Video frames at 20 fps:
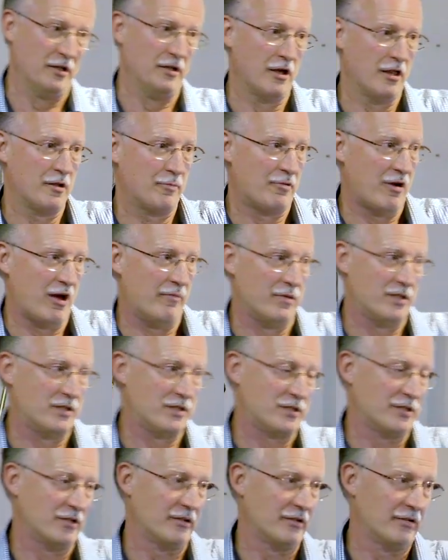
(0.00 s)
the other problem
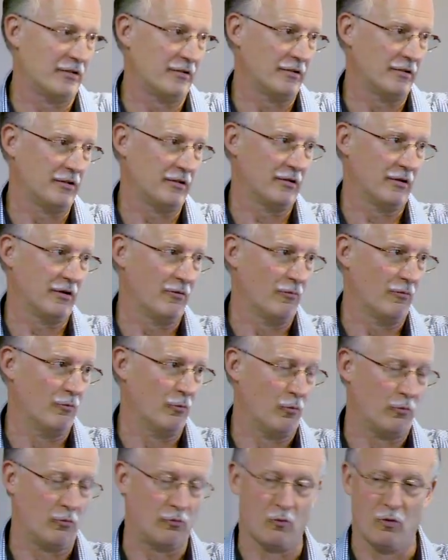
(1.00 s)
is,
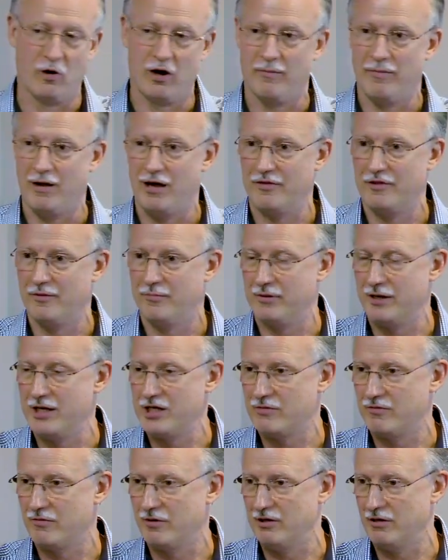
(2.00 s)
what about the
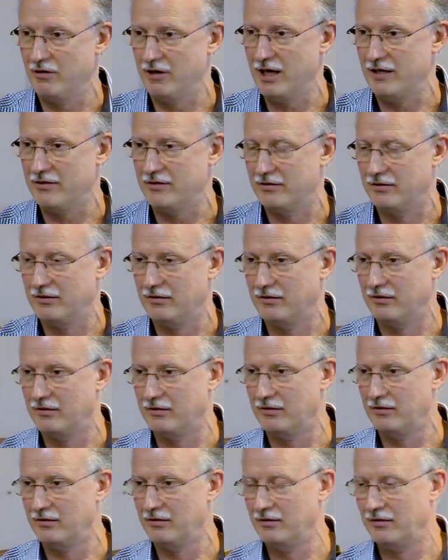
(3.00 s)
place where you're at?
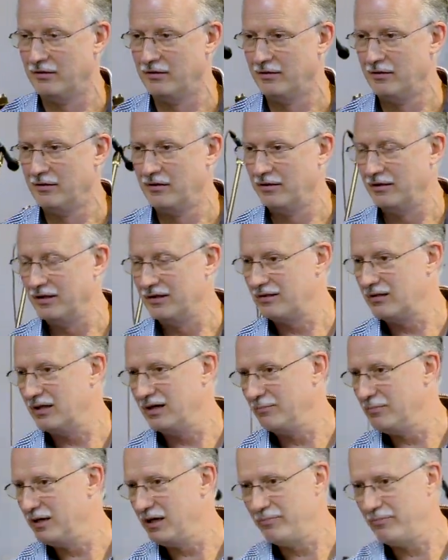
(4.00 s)
It's
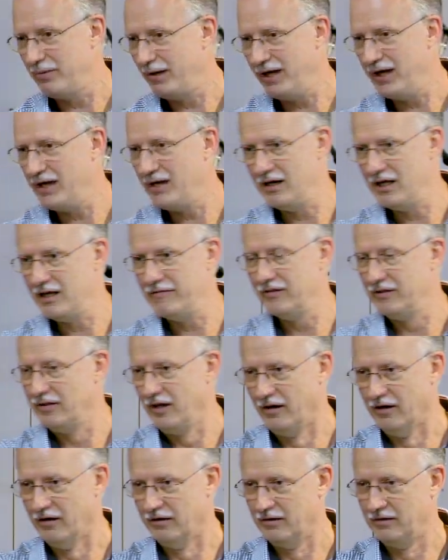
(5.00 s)
going to be a pain leaving
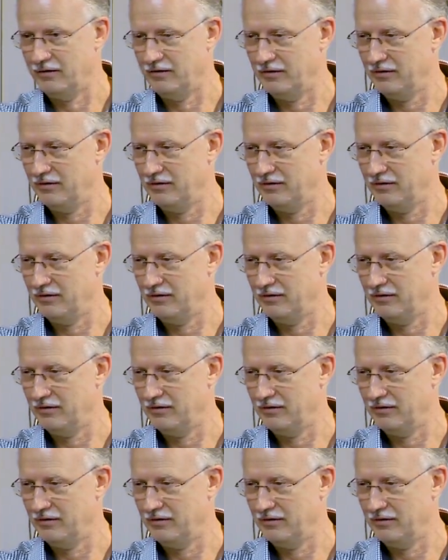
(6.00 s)
there.